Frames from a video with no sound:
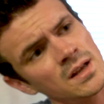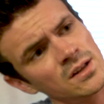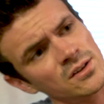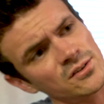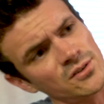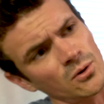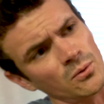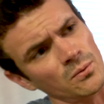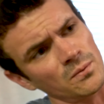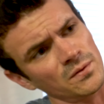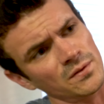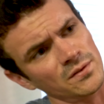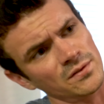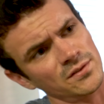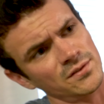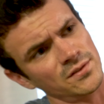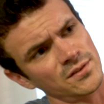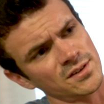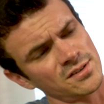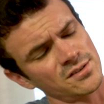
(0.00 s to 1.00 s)
So
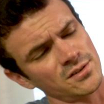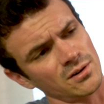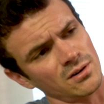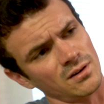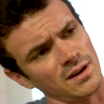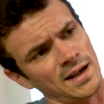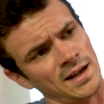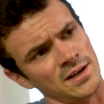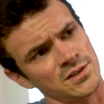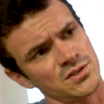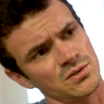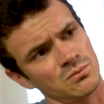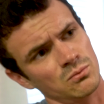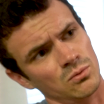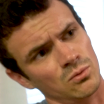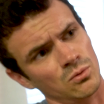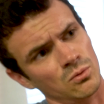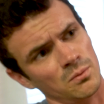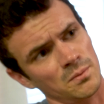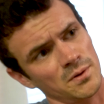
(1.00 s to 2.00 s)
this little latch
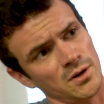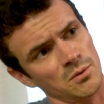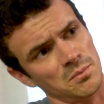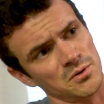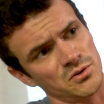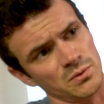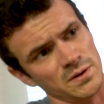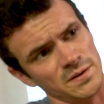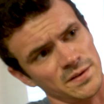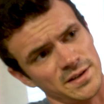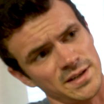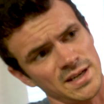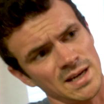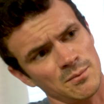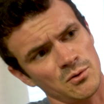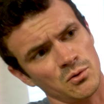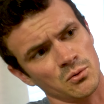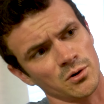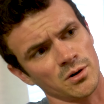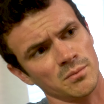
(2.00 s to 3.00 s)
will go between the
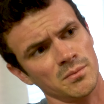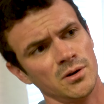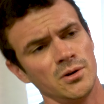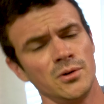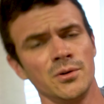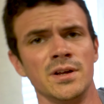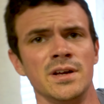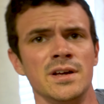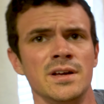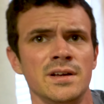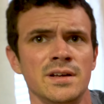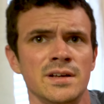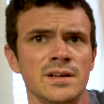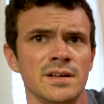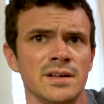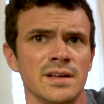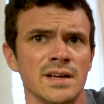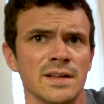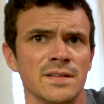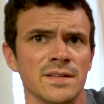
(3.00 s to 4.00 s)
camcorder mode
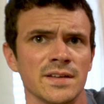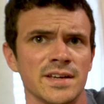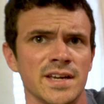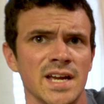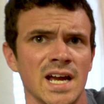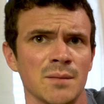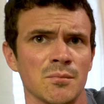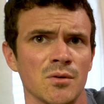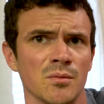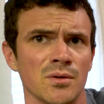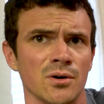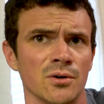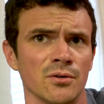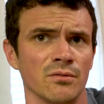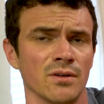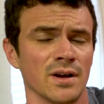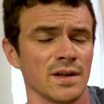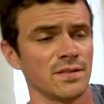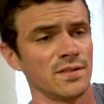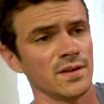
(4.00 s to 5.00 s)
and the camera mode
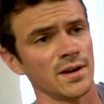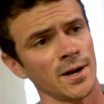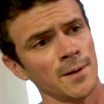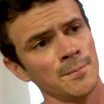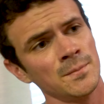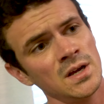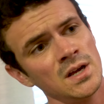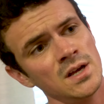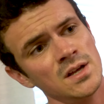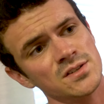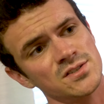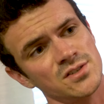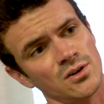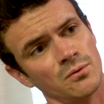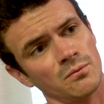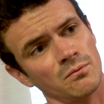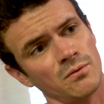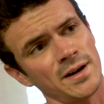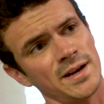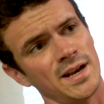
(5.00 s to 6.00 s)
right there.
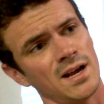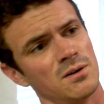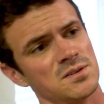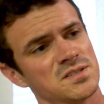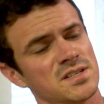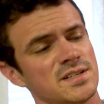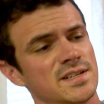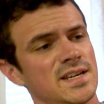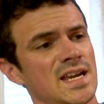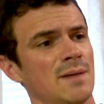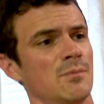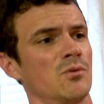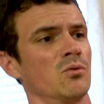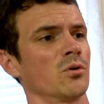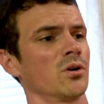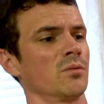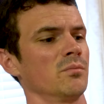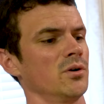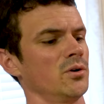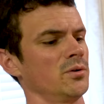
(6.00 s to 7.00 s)
So right now it's in
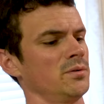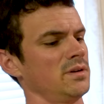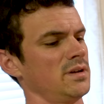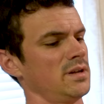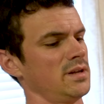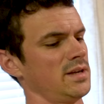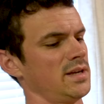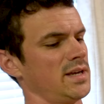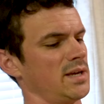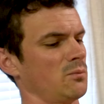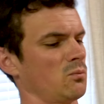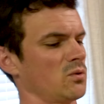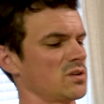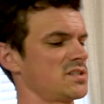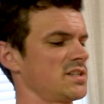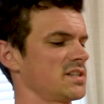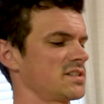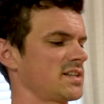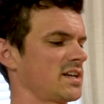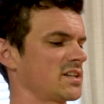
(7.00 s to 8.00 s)
camcorder mode, and what
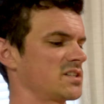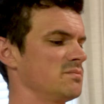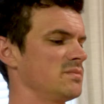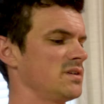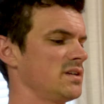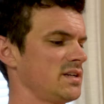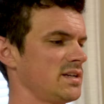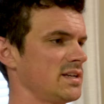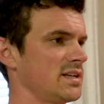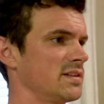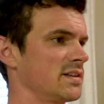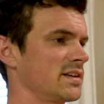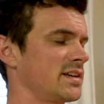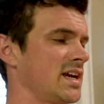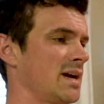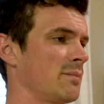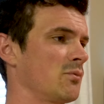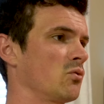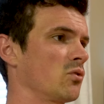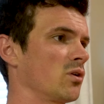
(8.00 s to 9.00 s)
sticks out to me in the
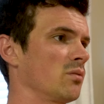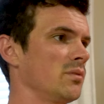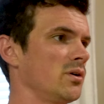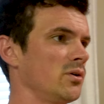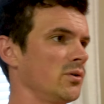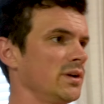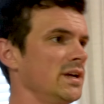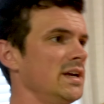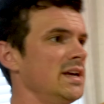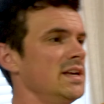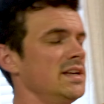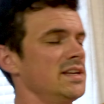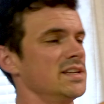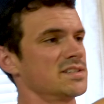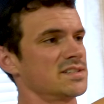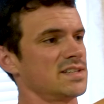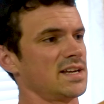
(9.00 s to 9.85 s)
camcorder mode is